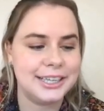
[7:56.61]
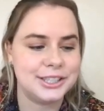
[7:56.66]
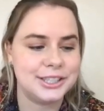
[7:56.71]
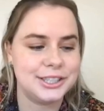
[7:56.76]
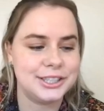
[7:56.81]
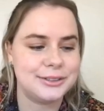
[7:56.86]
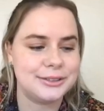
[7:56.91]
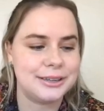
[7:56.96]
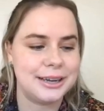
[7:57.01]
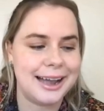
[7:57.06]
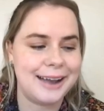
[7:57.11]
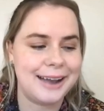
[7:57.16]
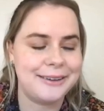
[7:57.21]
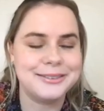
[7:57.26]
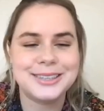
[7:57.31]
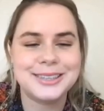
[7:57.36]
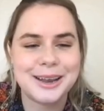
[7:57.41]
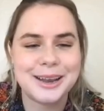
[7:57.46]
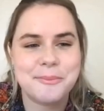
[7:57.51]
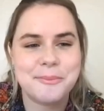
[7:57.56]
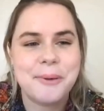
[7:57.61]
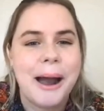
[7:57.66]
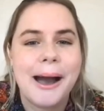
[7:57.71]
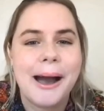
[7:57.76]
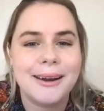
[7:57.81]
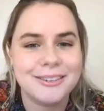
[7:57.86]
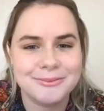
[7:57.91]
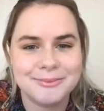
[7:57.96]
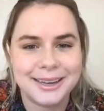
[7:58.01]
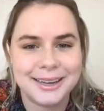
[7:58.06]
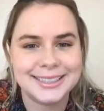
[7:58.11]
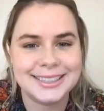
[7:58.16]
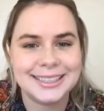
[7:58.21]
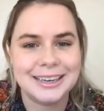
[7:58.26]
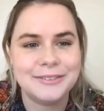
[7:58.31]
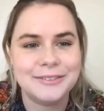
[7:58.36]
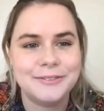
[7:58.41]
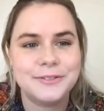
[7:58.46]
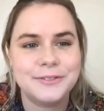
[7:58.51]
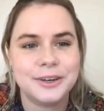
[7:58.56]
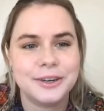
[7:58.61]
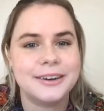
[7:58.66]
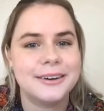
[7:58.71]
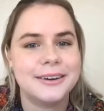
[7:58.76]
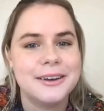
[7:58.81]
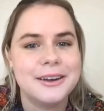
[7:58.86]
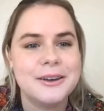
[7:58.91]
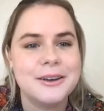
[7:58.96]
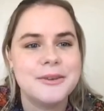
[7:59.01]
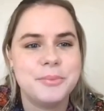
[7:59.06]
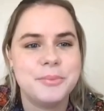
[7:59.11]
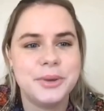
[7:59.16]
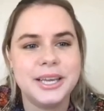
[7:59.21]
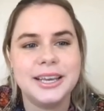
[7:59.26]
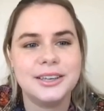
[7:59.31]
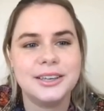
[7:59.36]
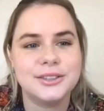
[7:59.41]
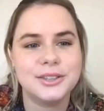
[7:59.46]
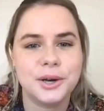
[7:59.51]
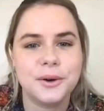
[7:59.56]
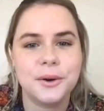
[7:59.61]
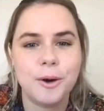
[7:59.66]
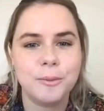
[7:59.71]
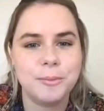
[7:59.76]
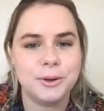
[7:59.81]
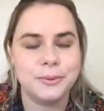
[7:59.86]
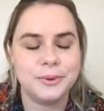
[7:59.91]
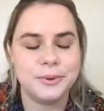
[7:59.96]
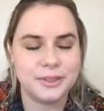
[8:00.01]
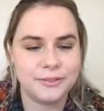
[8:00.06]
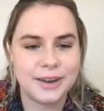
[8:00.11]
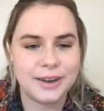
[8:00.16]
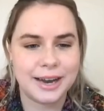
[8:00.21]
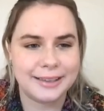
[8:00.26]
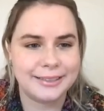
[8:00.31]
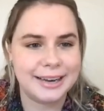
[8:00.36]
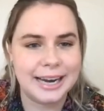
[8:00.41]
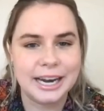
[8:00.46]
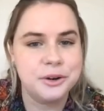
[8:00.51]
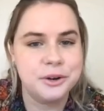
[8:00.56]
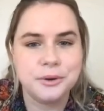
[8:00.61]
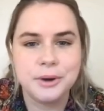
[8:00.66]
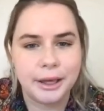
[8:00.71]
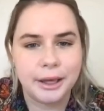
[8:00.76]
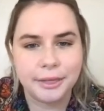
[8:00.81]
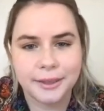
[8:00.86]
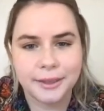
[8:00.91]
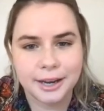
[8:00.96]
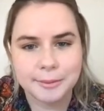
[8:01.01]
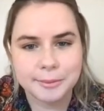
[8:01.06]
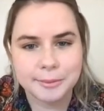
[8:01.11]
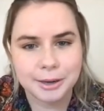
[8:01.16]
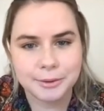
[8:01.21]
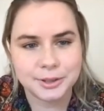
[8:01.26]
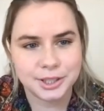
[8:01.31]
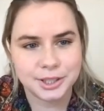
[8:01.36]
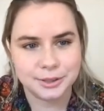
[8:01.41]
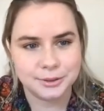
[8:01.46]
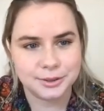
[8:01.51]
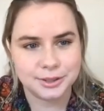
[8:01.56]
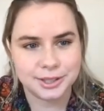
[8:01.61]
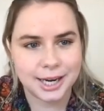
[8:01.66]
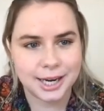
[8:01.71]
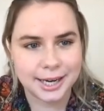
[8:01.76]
and I was like proud of myself for being so open with the fact that I knew nothing about what she was